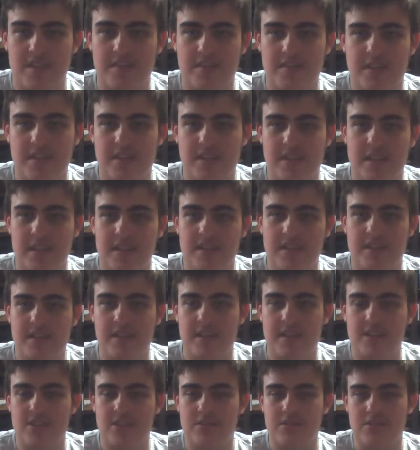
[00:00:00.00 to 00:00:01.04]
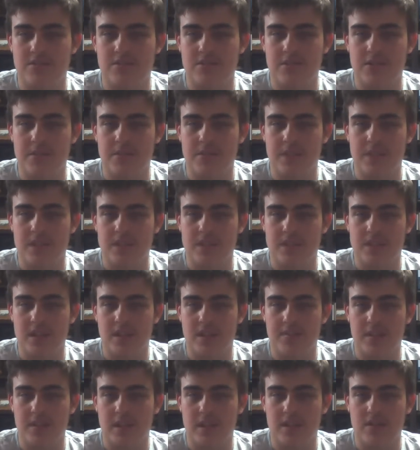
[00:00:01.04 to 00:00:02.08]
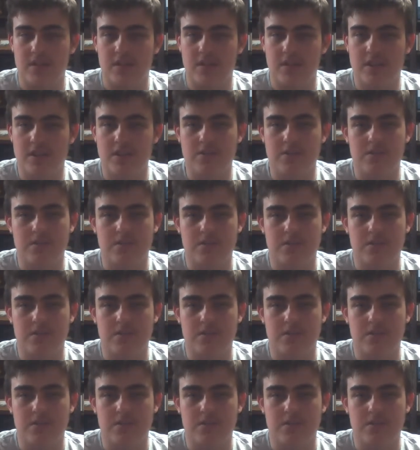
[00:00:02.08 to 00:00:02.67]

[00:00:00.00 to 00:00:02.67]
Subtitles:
They say international shipping is coming in early